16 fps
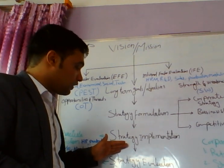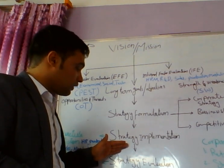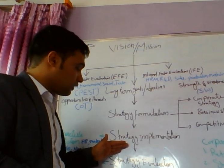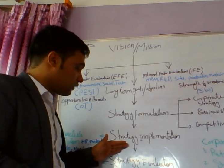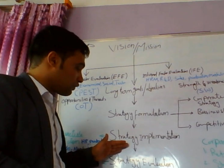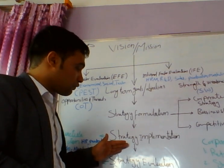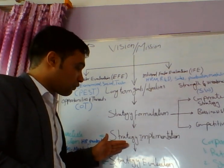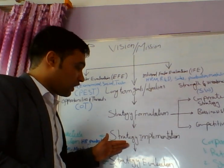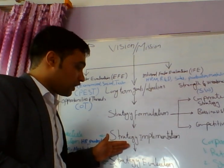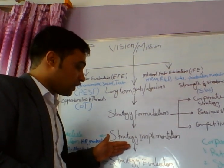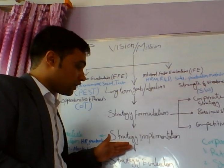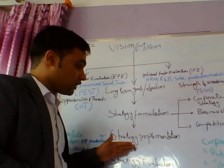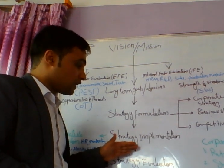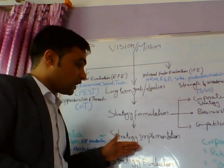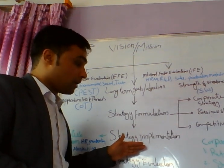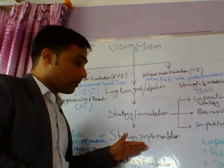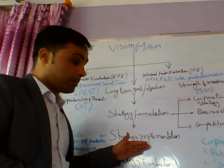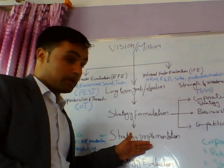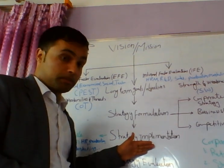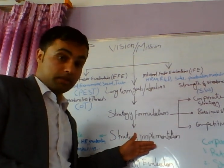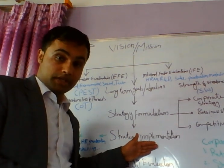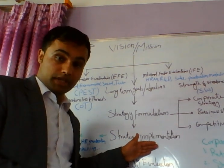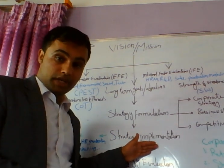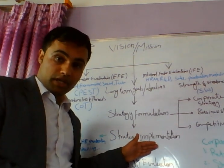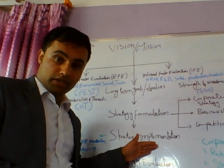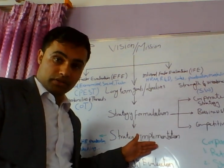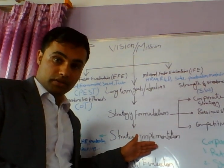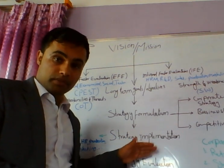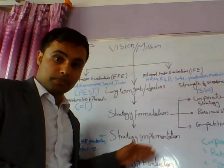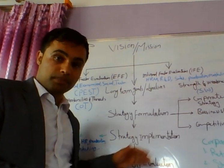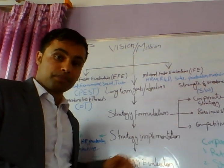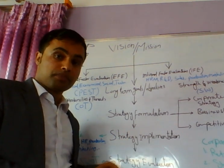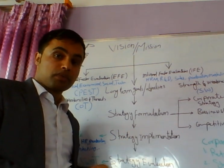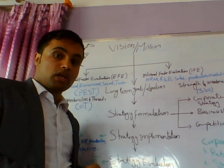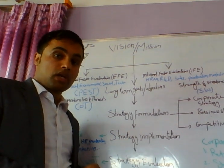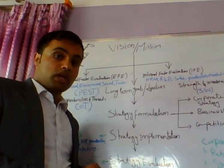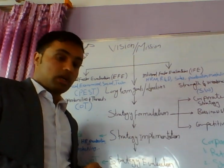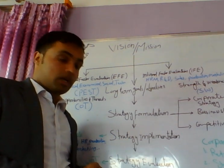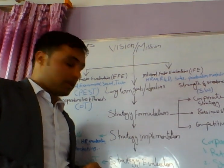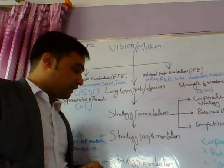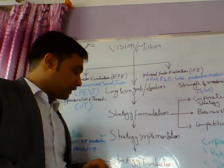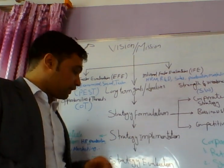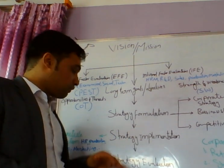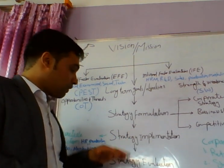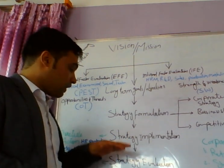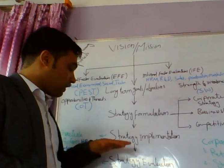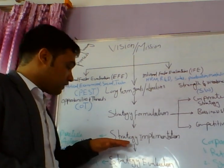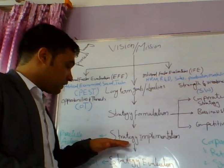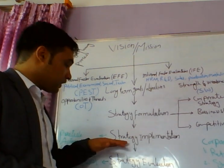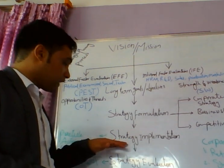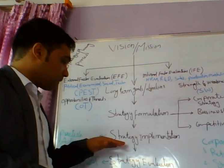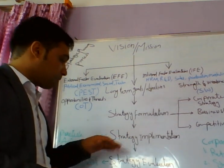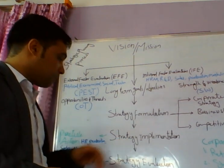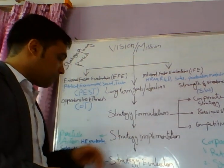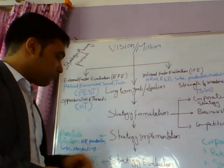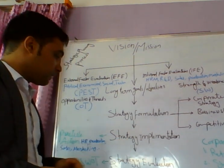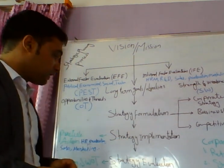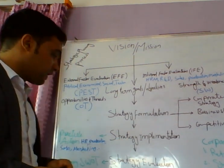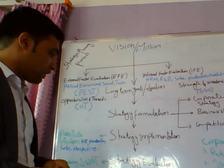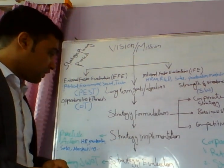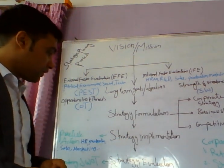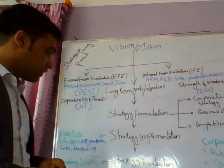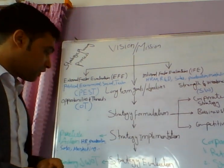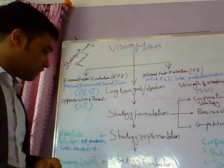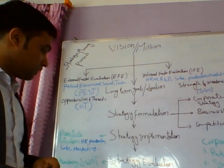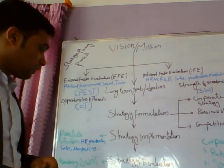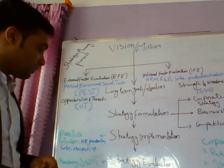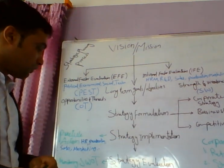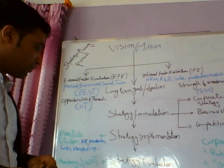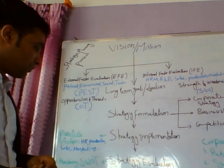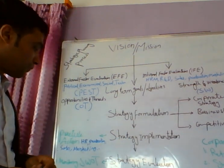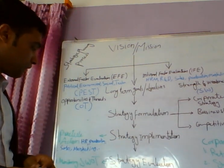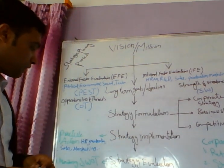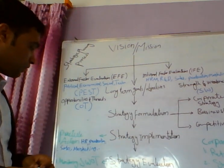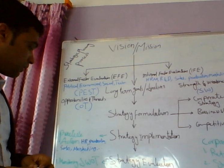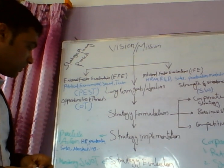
strategy implementation. In the strategic implementation, we